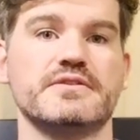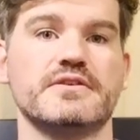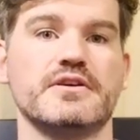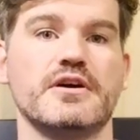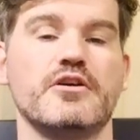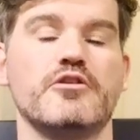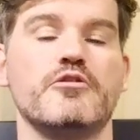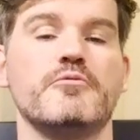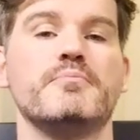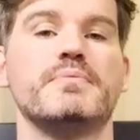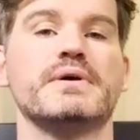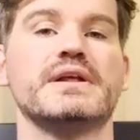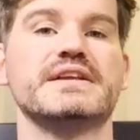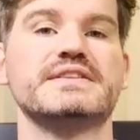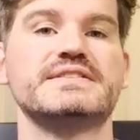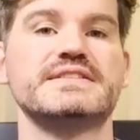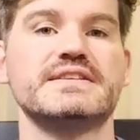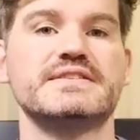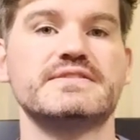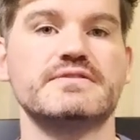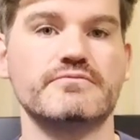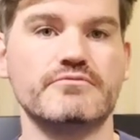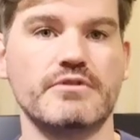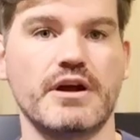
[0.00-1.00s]
that her
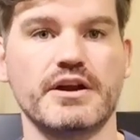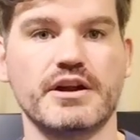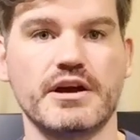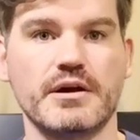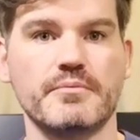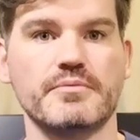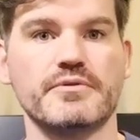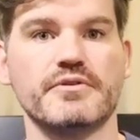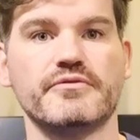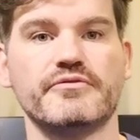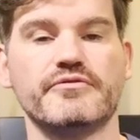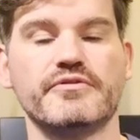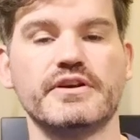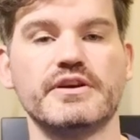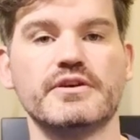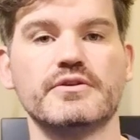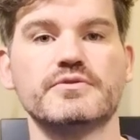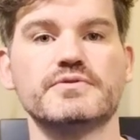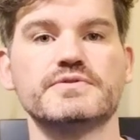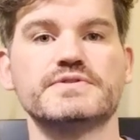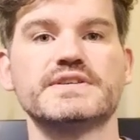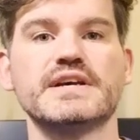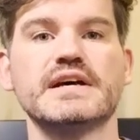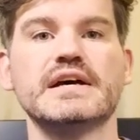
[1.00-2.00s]
ability to run up the
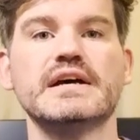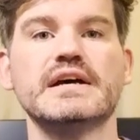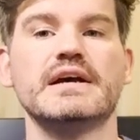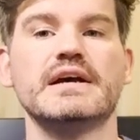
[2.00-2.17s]
field,